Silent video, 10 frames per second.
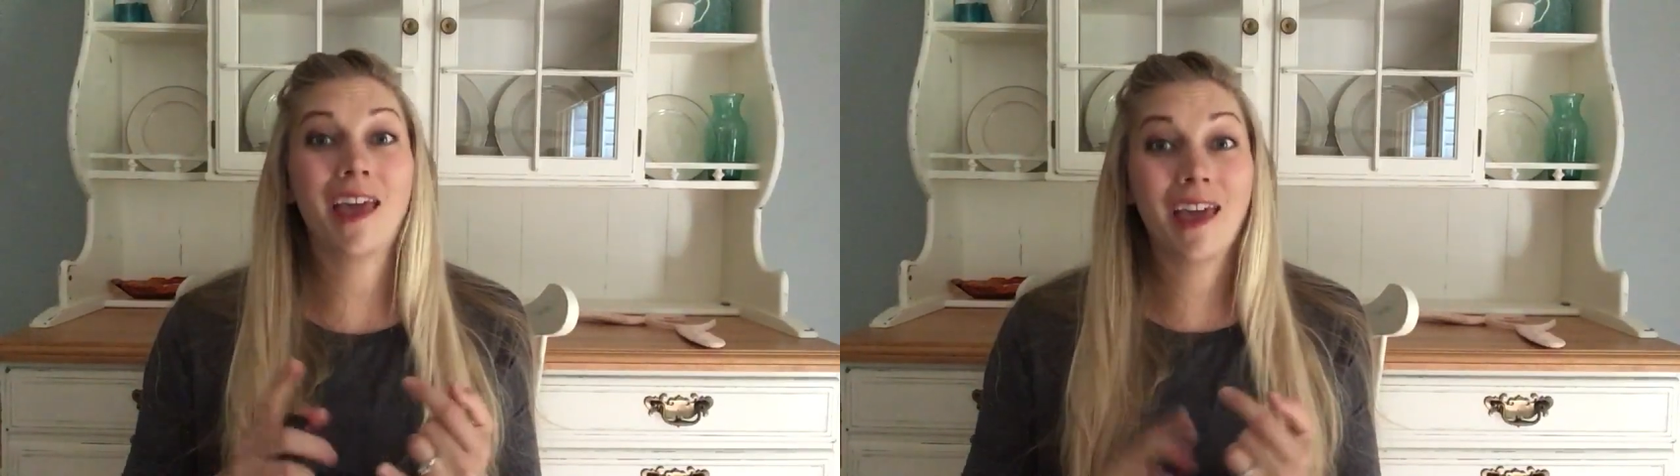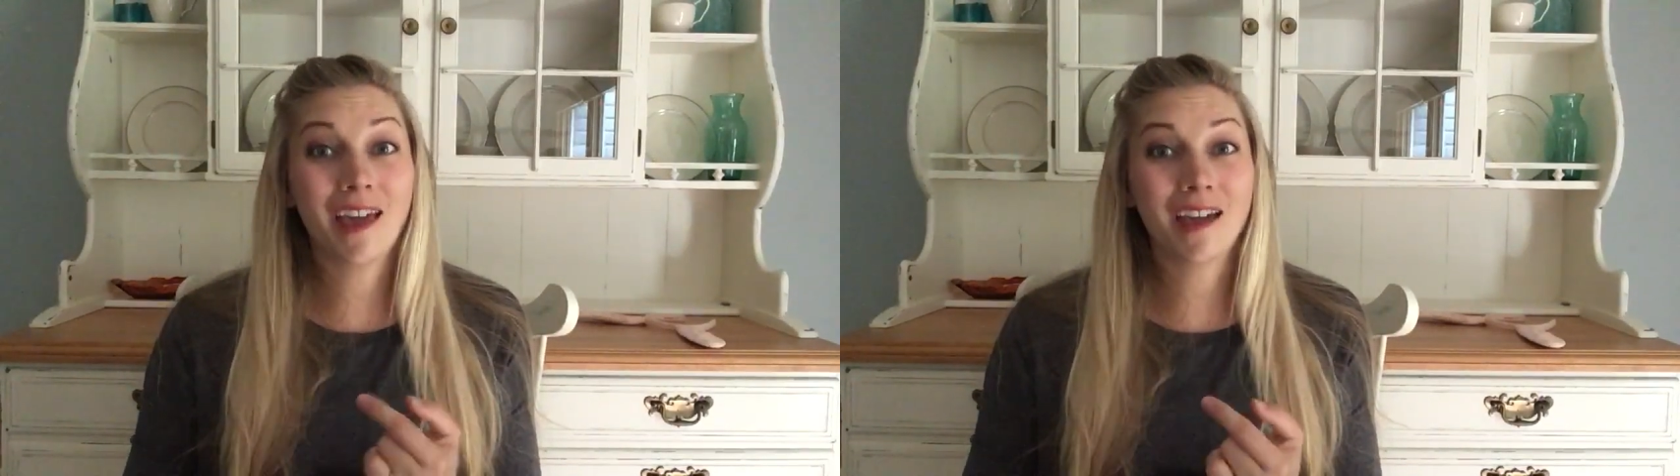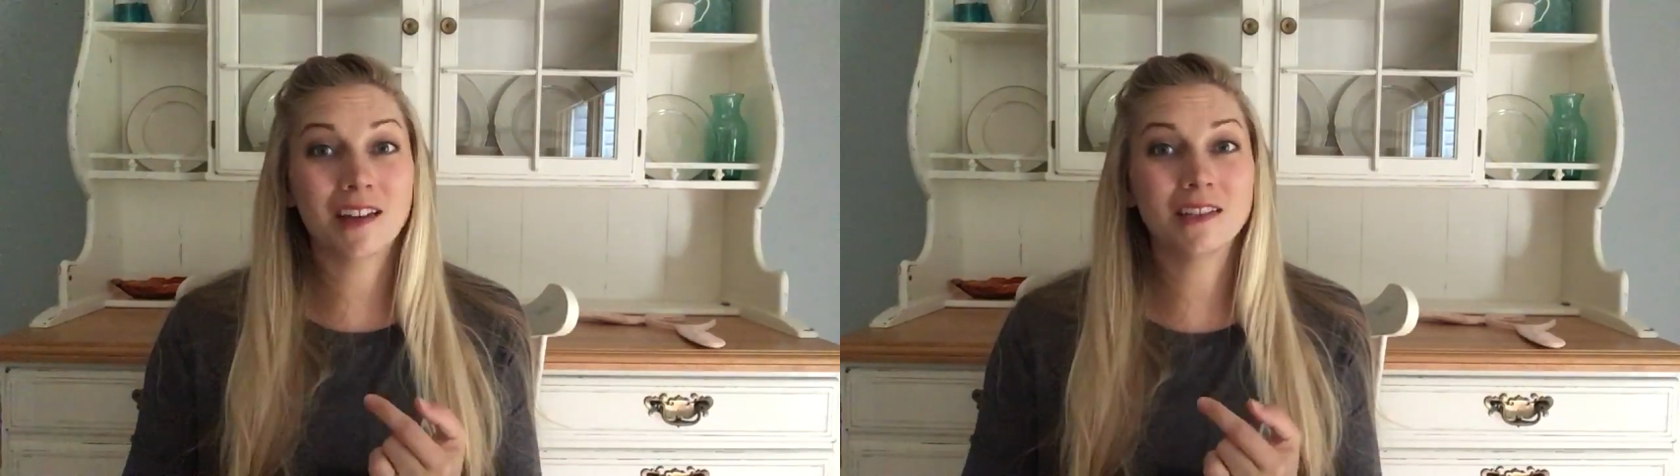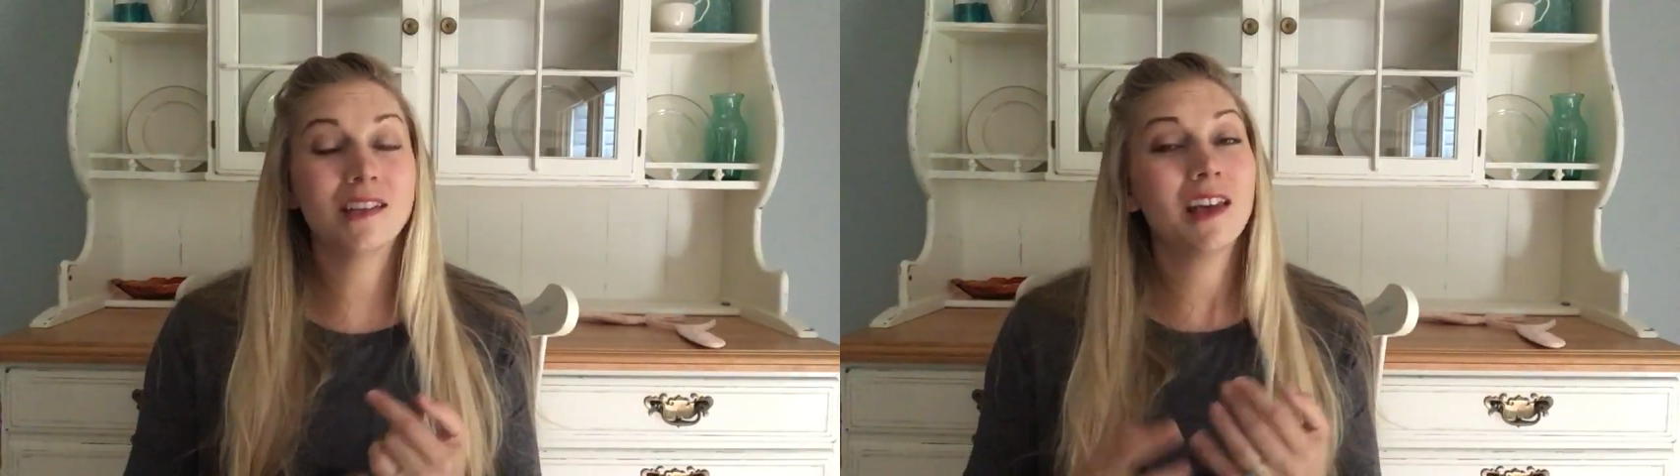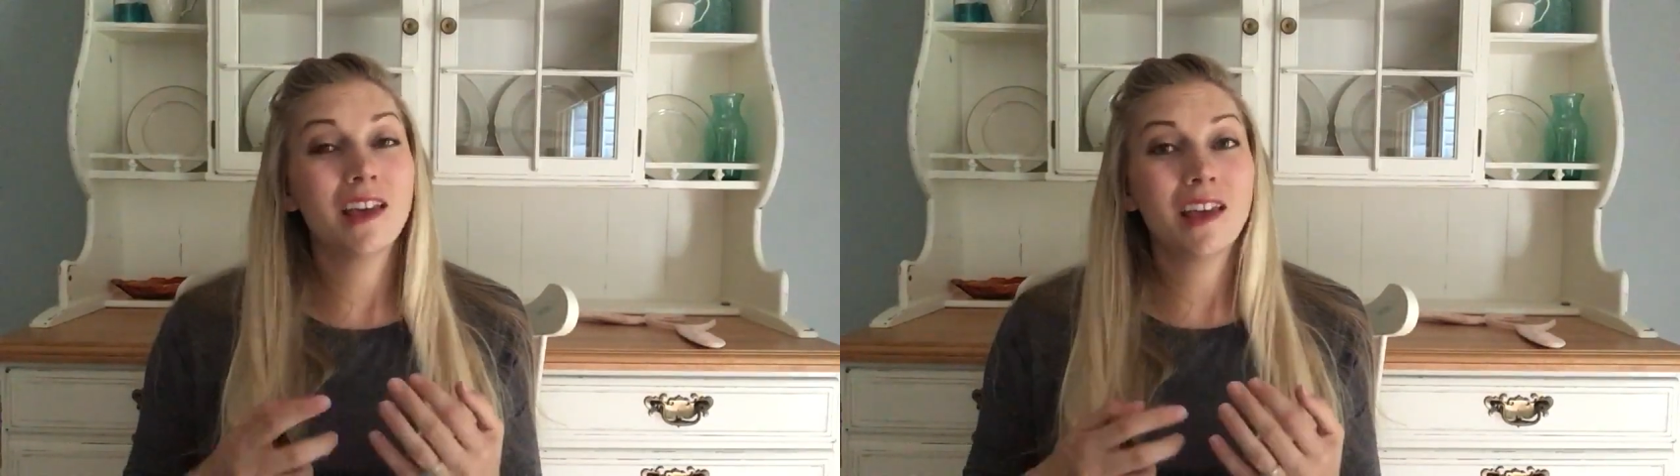
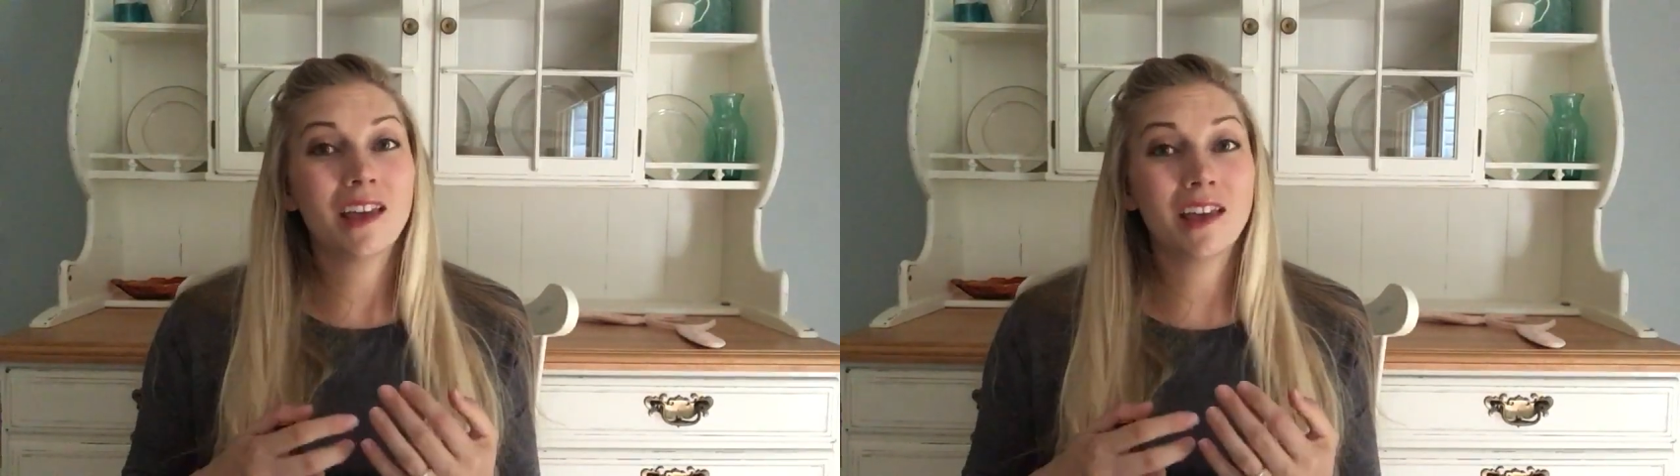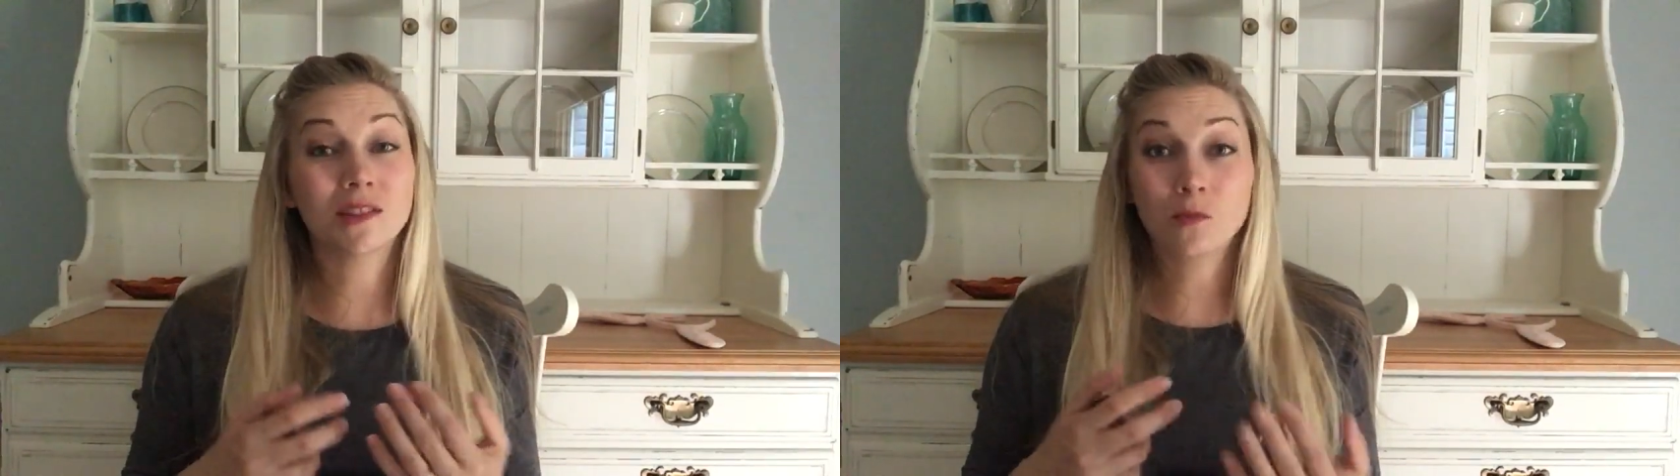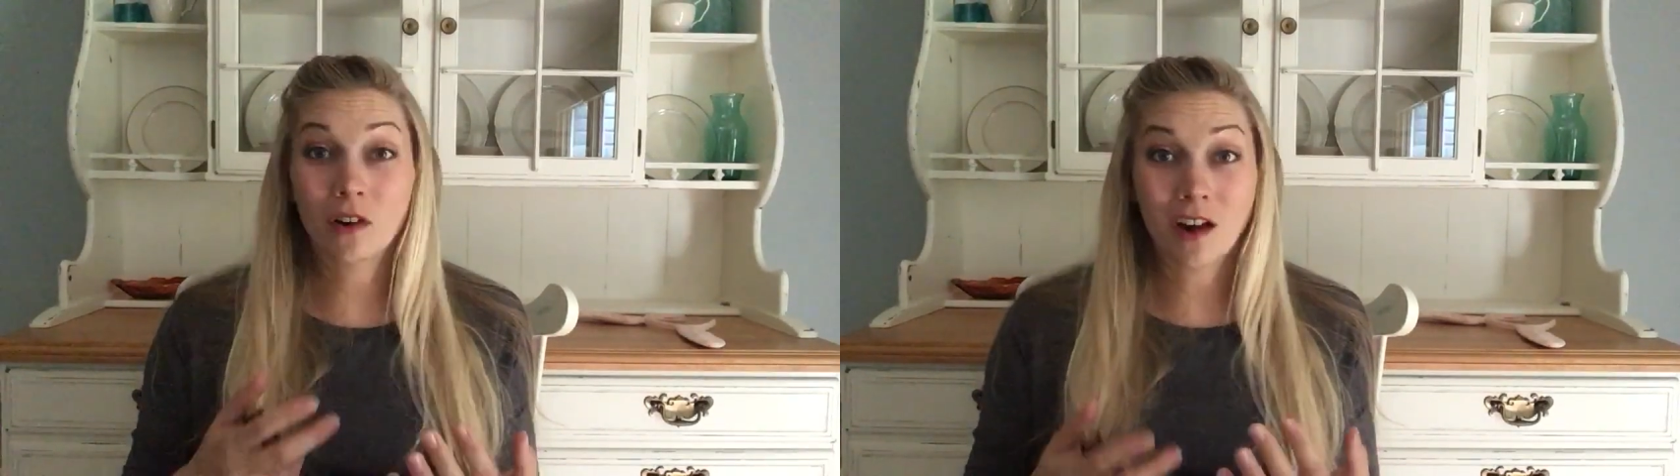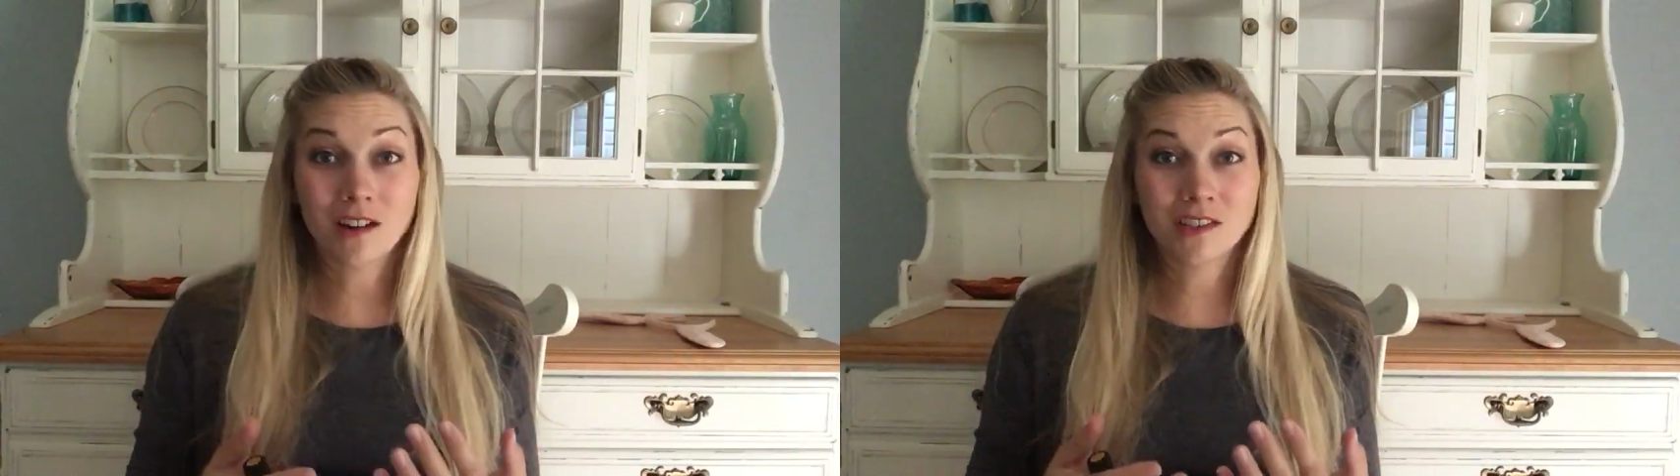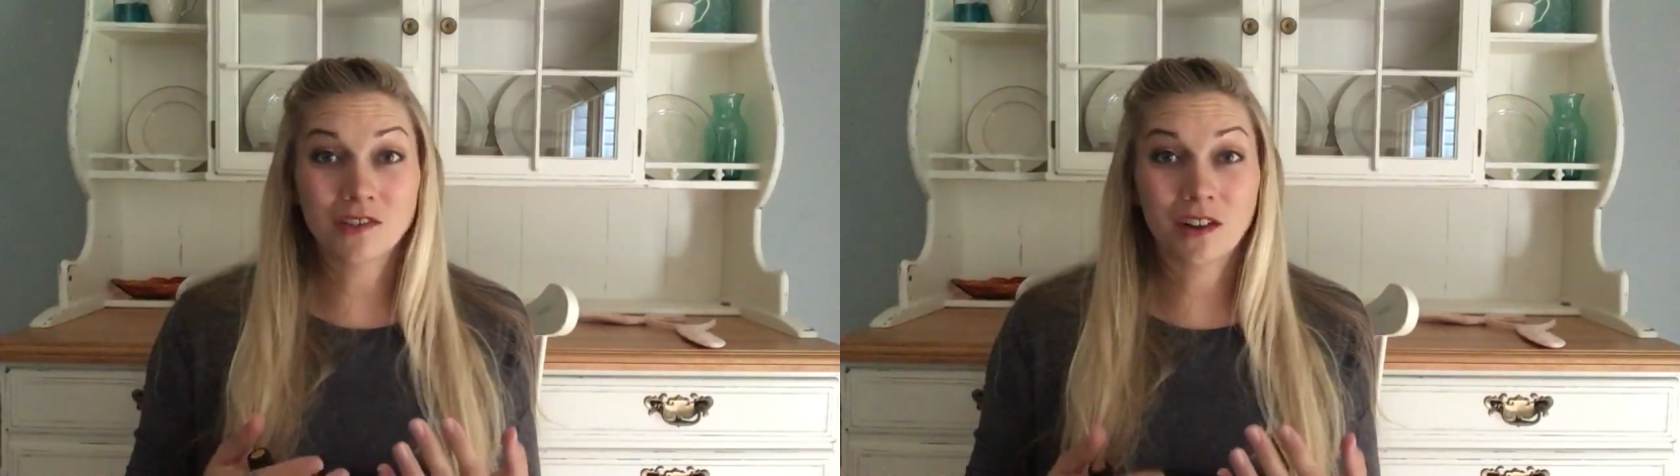and it's more
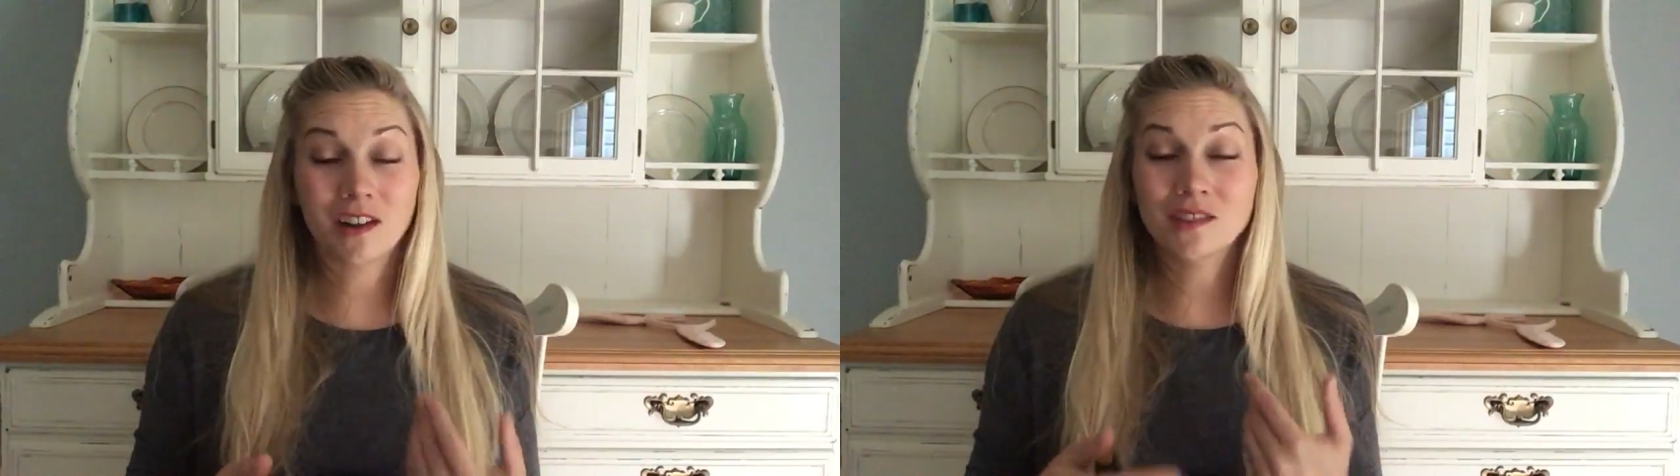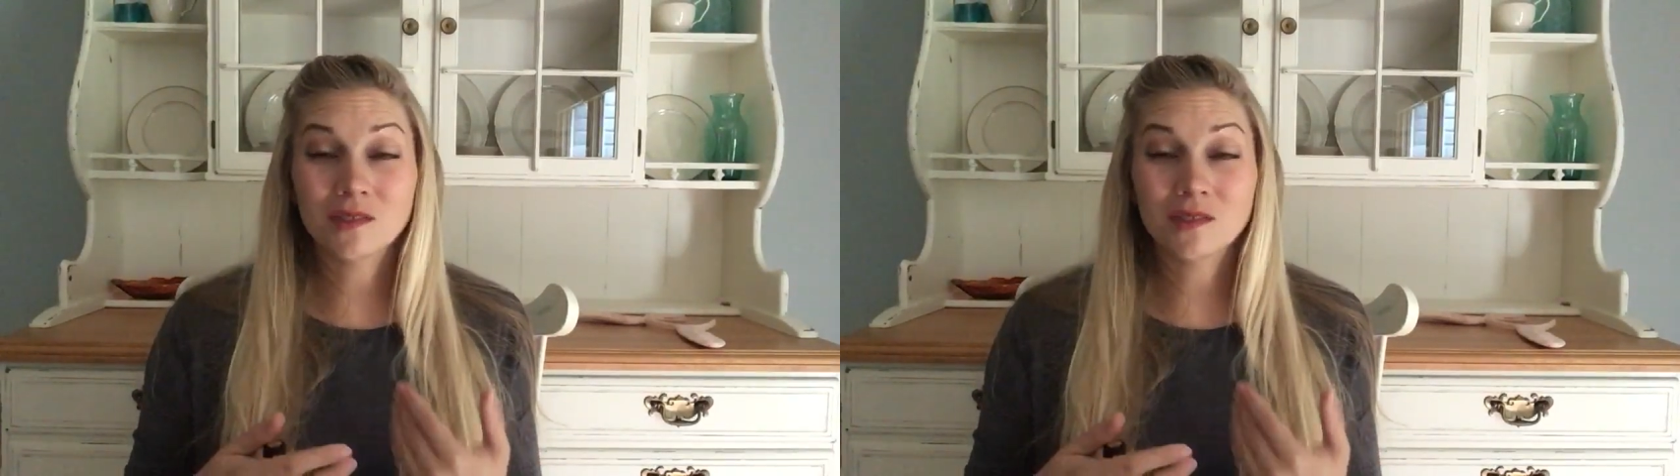concentrated.